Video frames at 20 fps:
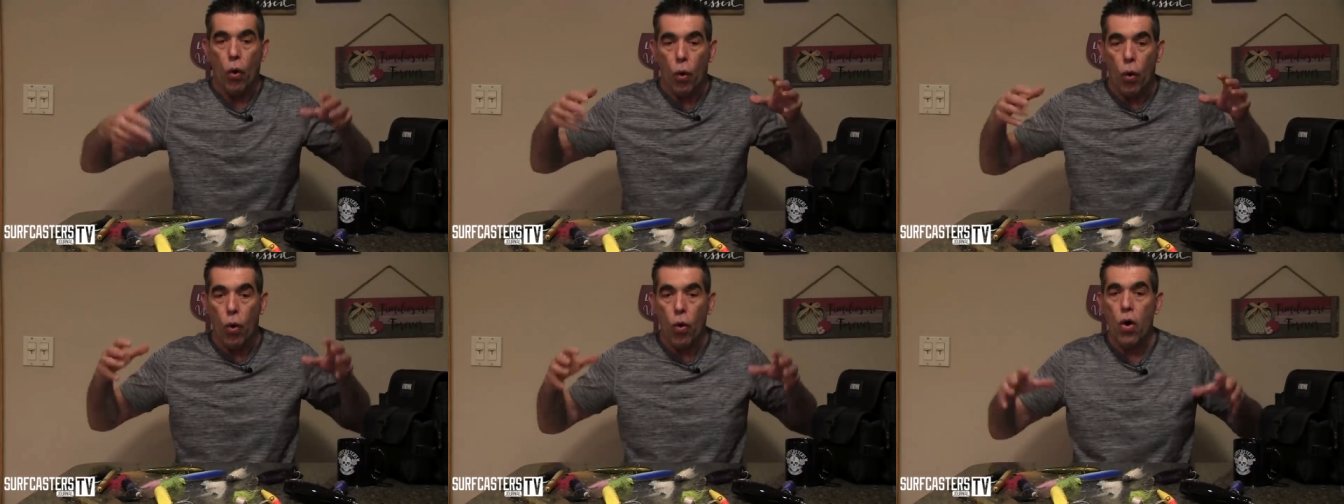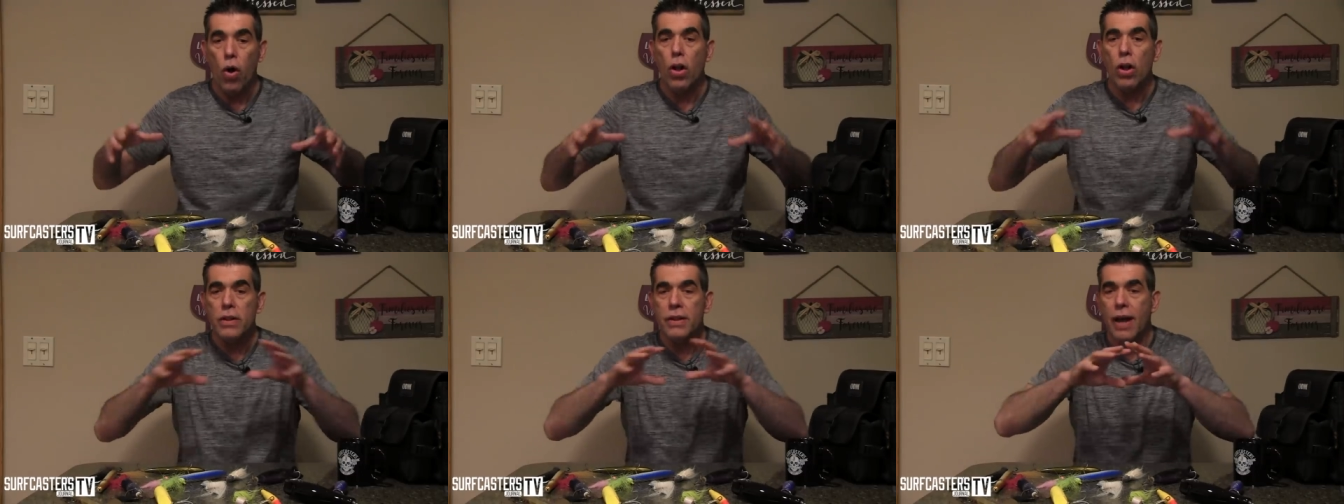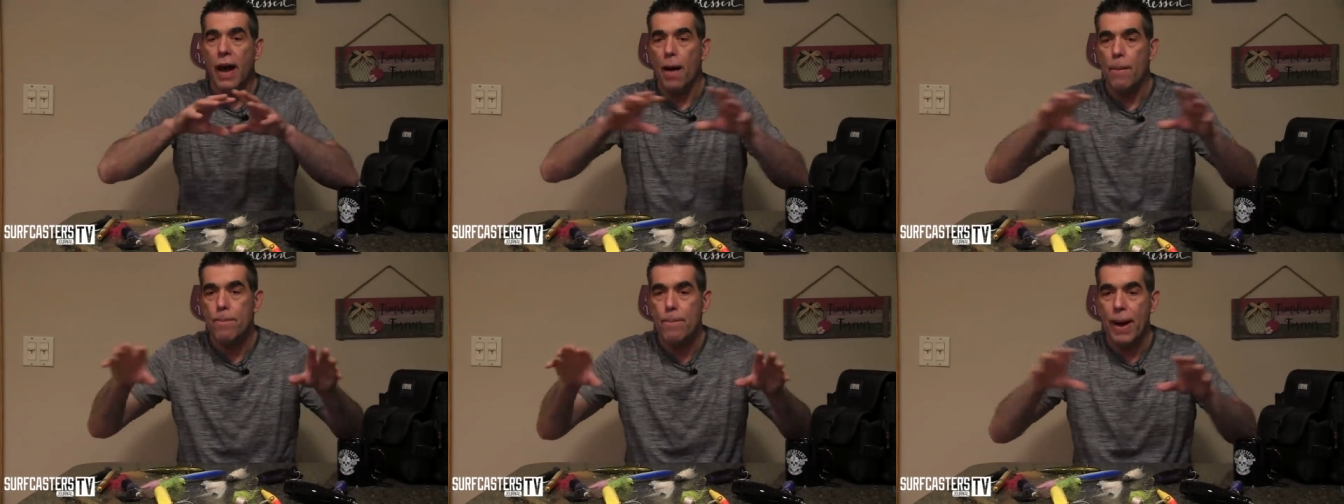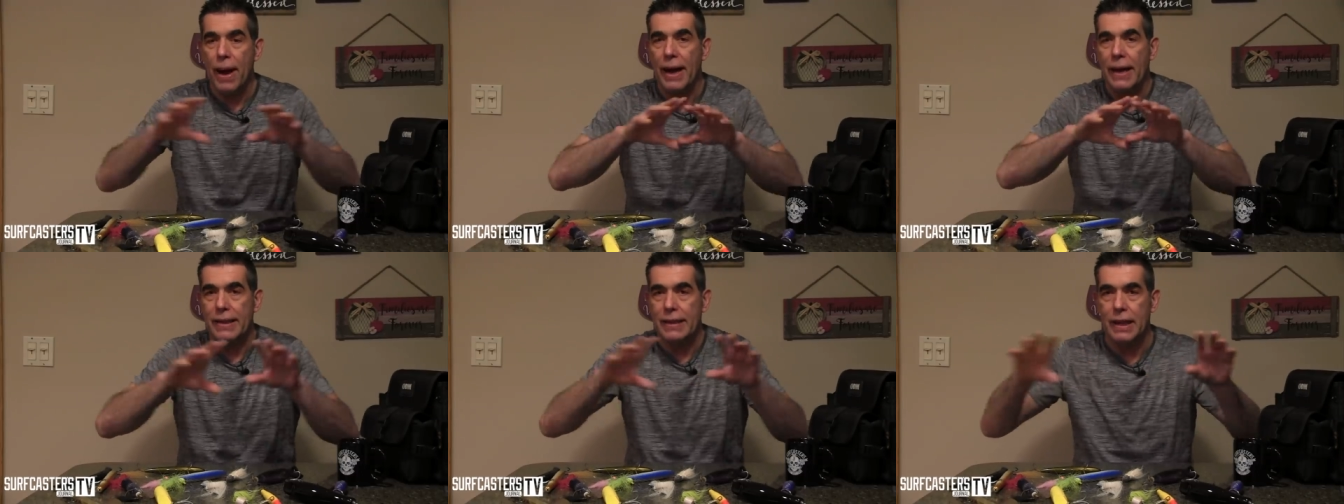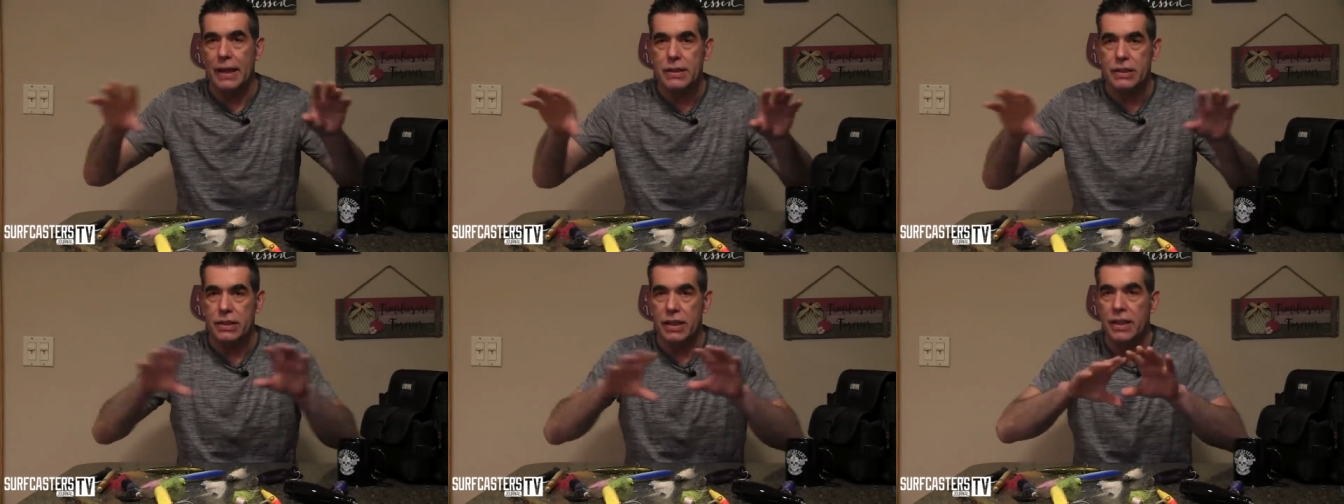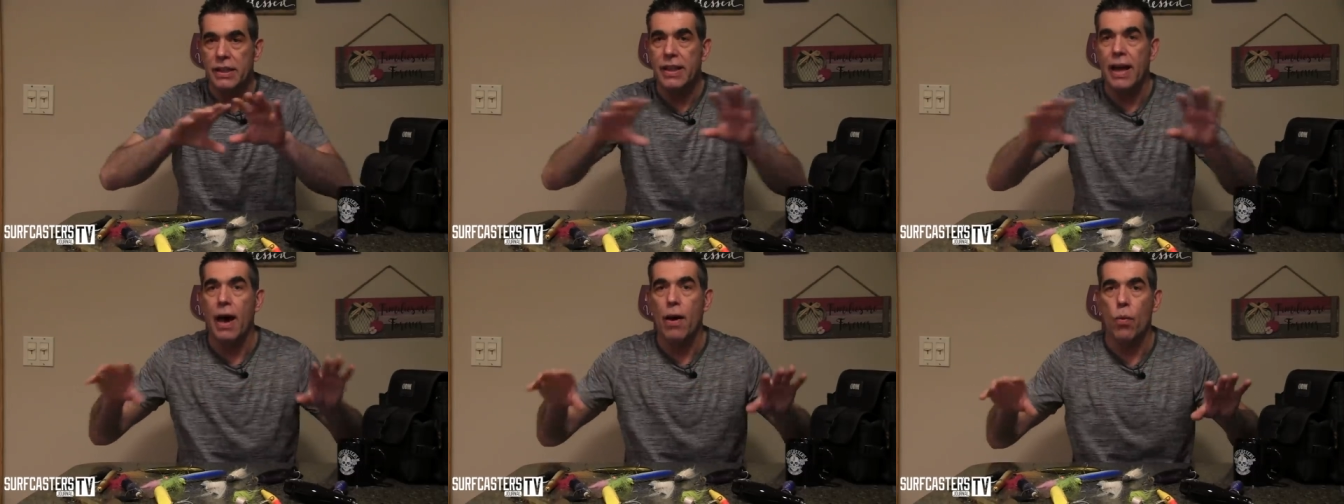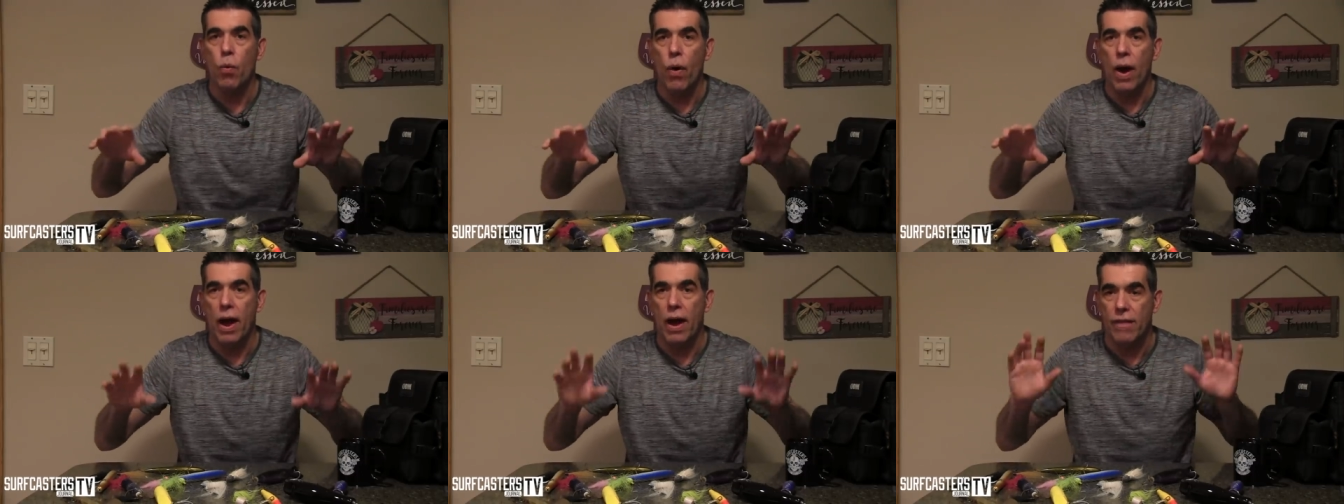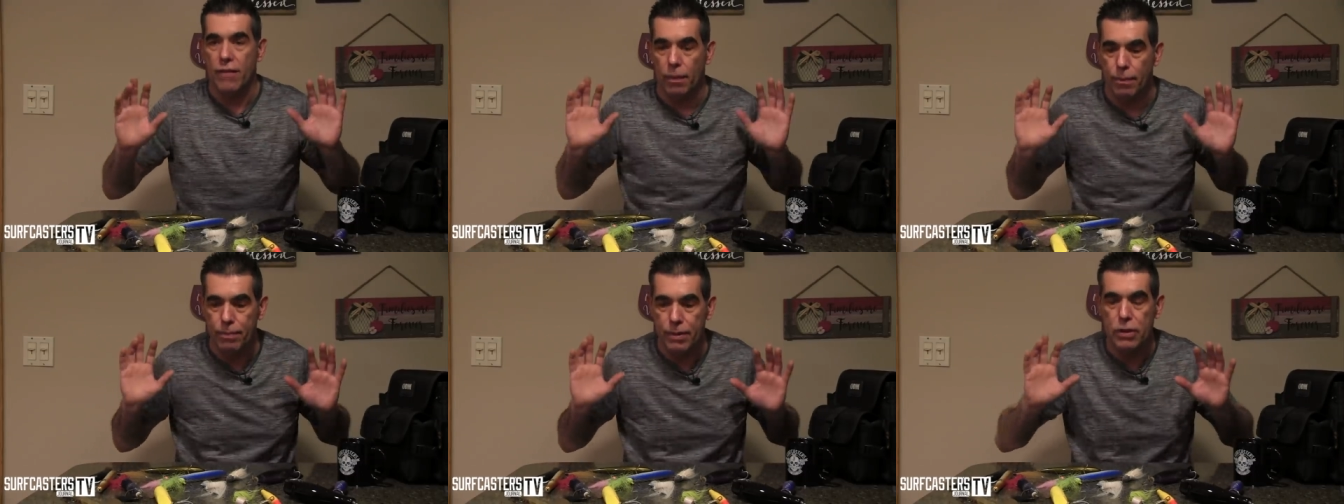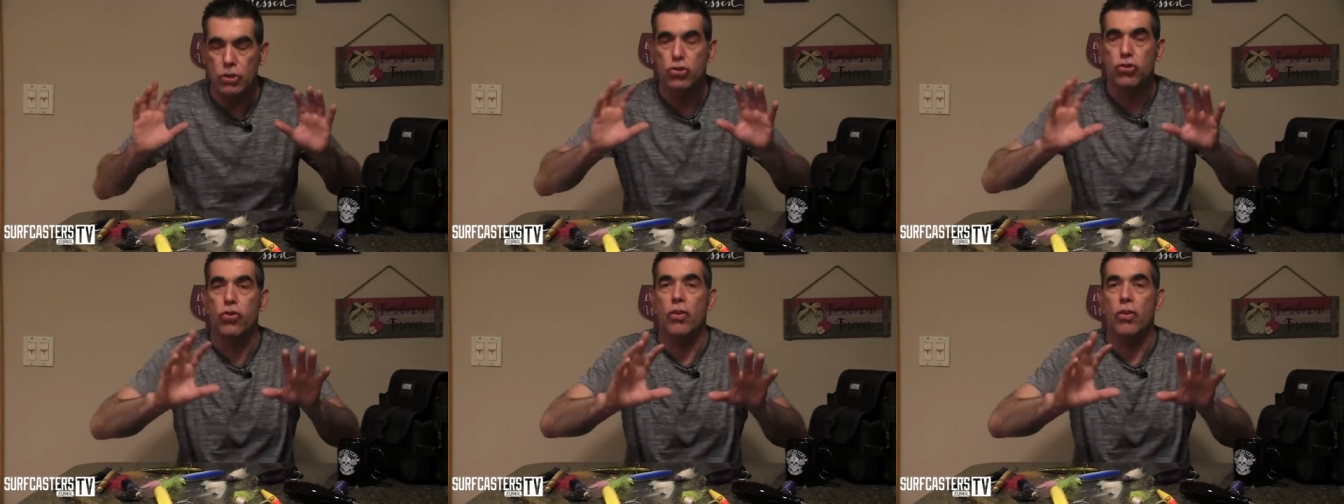all that bait that's in that wave and been